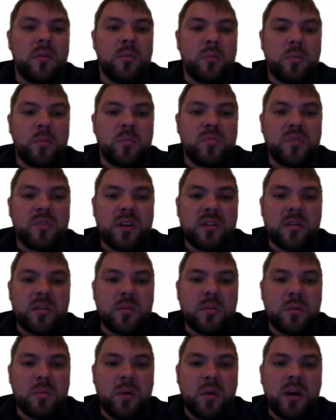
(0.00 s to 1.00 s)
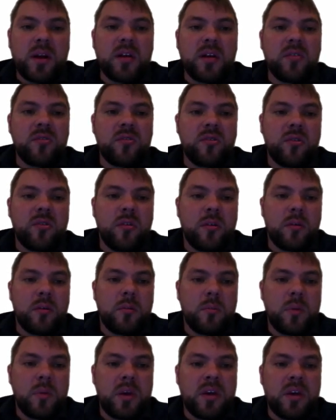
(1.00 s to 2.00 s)
Set up your brackets,
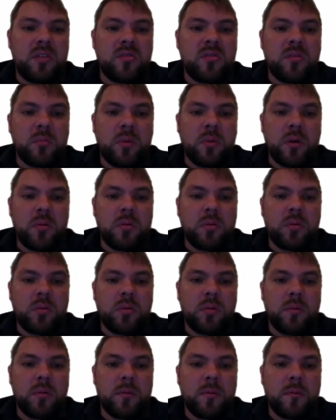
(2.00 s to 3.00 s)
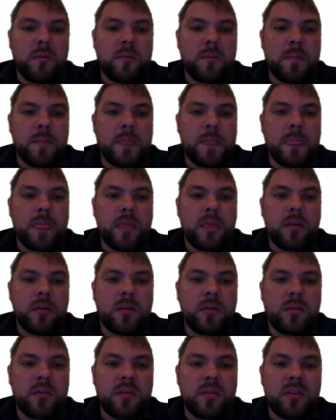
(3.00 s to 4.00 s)
p's in both.
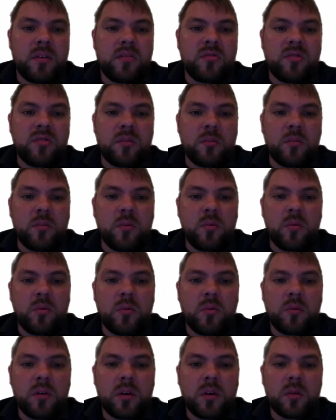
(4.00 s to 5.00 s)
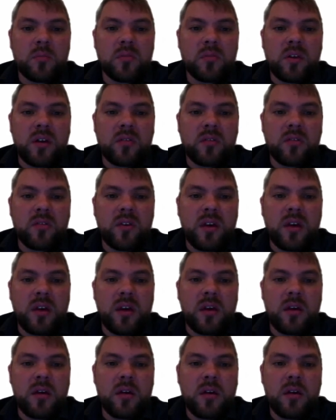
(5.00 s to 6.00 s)
This symbol comes down to
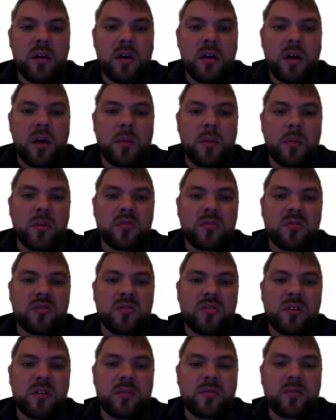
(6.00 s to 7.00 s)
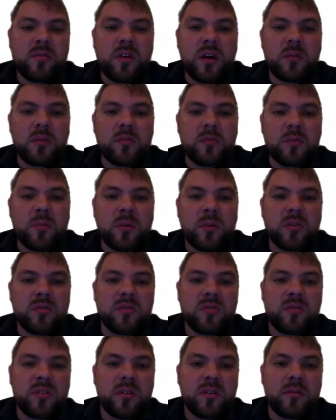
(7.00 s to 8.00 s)
here. A positive times a
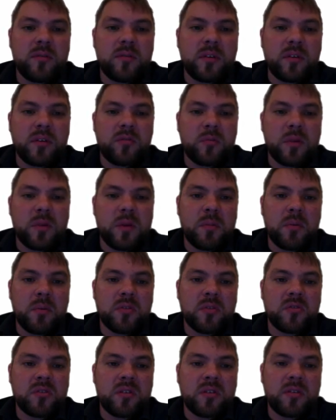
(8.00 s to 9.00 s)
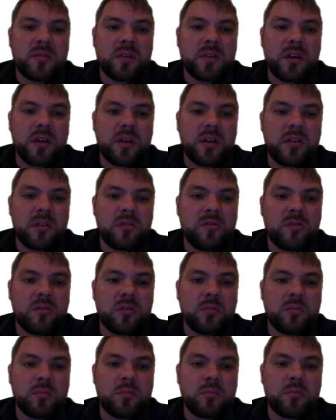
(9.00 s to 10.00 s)
positive gives me a positive here,
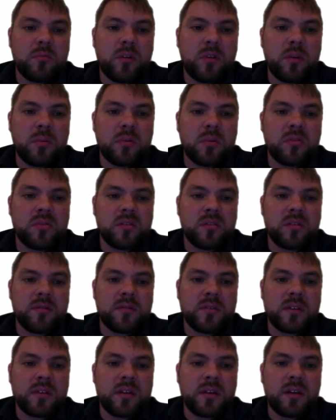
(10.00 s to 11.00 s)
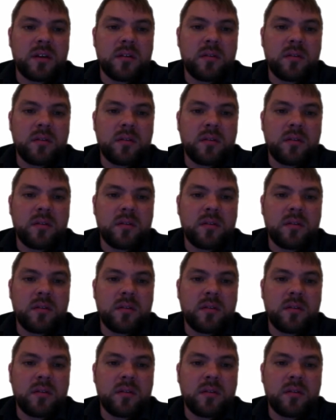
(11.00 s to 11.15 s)
so write positive in there.